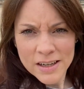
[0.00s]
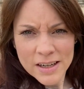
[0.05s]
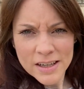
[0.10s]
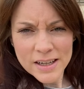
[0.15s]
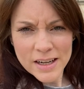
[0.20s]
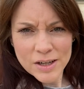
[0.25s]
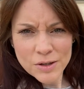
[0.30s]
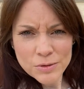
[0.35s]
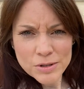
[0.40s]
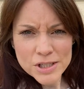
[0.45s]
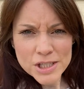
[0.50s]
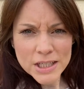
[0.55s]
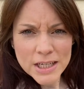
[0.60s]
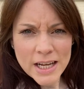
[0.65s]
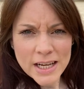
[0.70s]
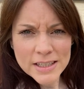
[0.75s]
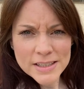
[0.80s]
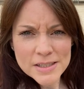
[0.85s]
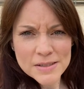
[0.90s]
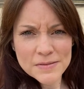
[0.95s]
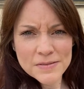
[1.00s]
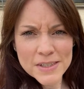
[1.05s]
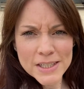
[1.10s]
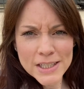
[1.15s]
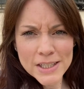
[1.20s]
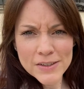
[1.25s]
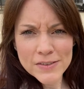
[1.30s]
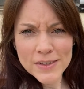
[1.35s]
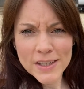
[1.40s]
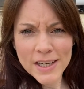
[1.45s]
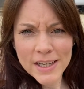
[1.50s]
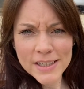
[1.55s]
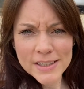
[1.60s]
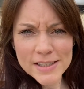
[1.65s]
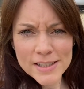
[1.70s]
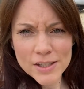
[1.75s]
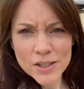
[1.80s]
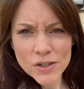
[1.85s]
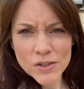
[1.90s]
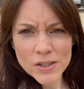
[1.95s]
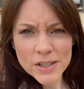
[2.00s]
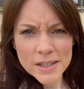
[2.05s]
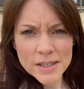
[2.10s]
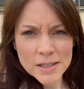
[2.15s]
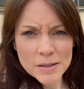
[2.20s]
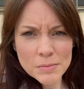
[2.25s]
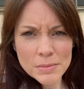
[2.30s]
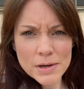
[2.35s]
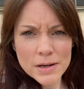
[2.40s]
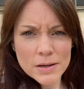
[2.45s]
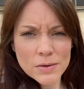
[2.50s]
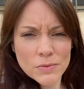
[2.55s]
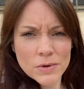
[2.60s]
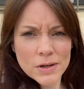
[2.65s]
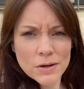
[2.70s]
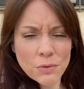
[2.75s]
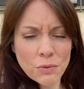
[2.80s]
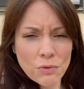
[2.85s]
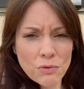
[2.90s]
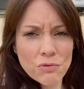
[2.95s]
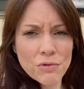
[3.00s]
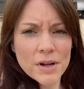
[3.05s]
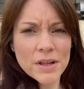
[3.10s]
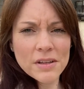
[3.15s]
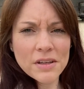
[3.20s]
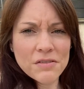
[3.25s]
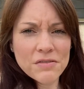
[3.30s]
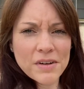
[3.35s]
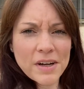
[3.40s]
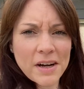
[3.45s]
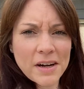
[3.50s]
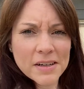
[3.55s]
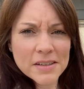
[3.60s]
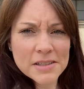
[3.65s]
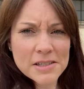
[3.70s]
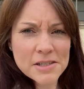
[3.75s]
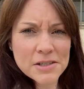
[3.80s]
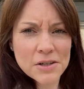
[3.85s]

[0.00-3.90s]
Kind of wish I'd had some video of the guys loading it, but it went really fast.